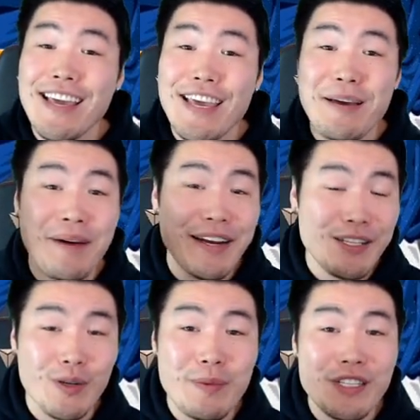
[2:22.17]
in my
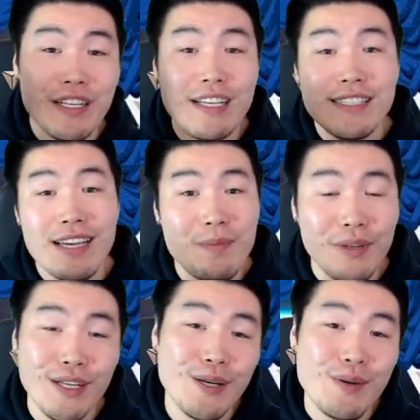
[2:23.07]
description down
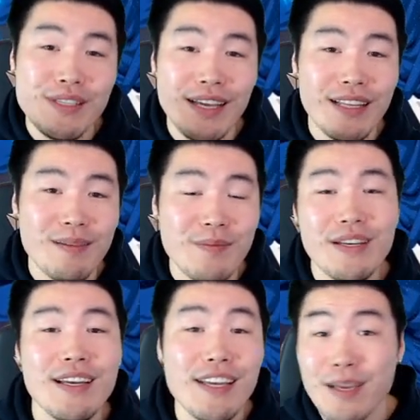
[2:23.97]
below. Tell him
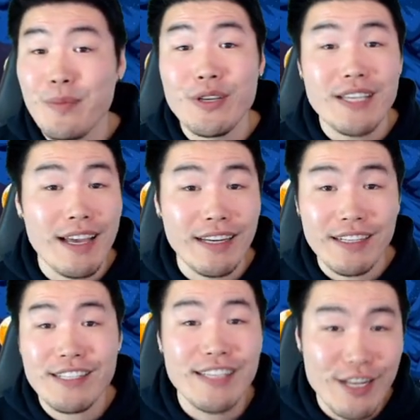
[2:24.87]
your boy Tiger
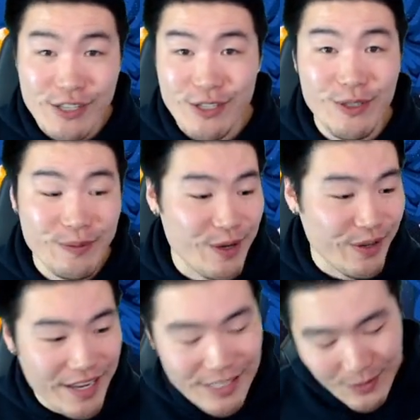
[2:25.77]
sent you.
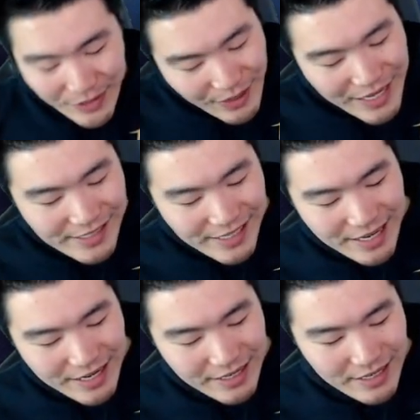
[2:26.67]
Okay, so with all that
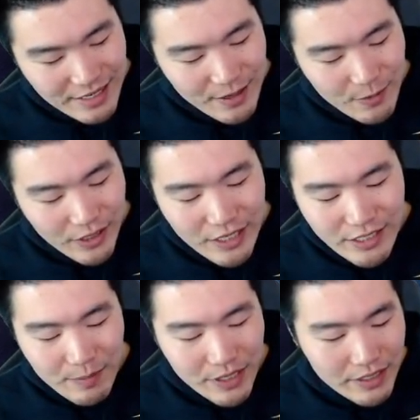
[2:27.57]
said, we're gonna
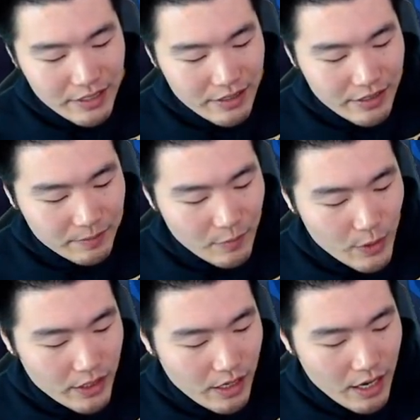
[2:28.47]
jump in here.
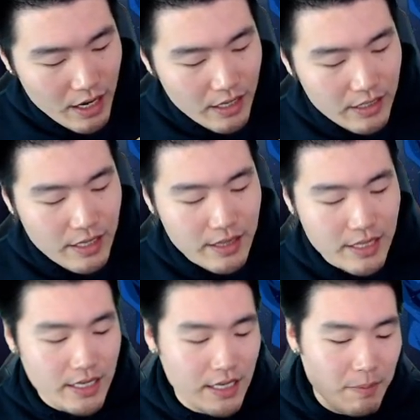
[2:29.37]
We are on
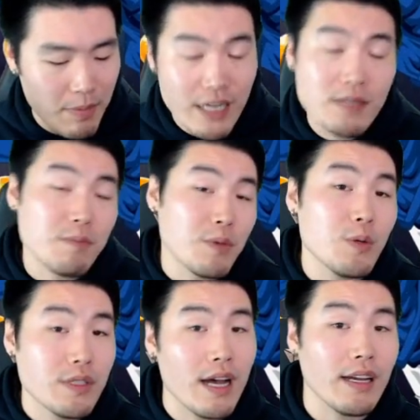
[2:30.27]
the Majin Buu
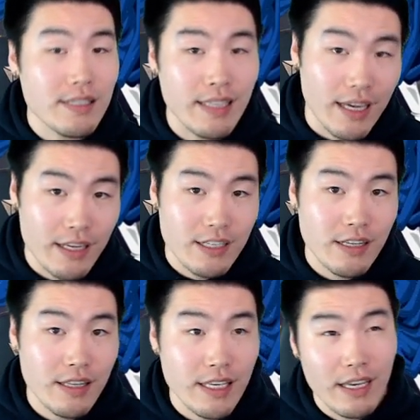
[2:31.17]
Saga stage,
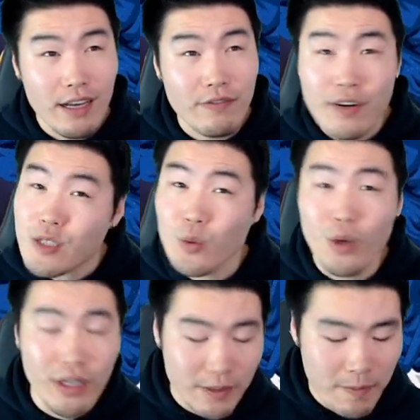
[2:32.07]
the uh, first
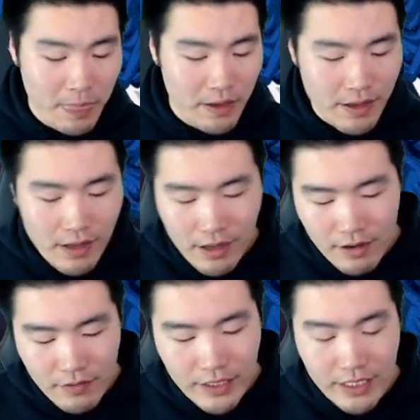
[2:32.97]
one
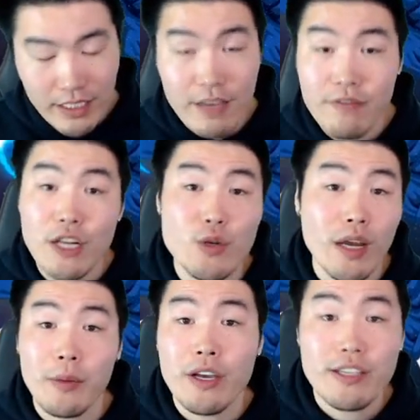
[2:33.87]
of the Infinite Dragon
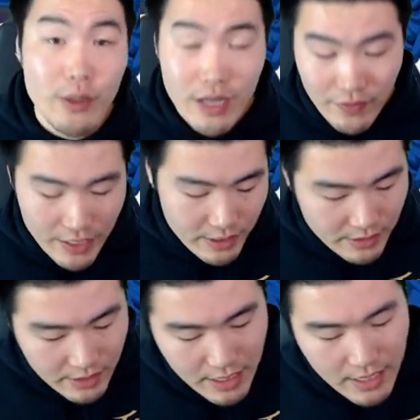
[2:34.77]
Ball History
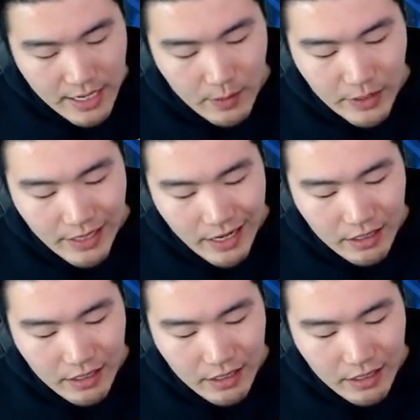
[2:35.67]
event, and we got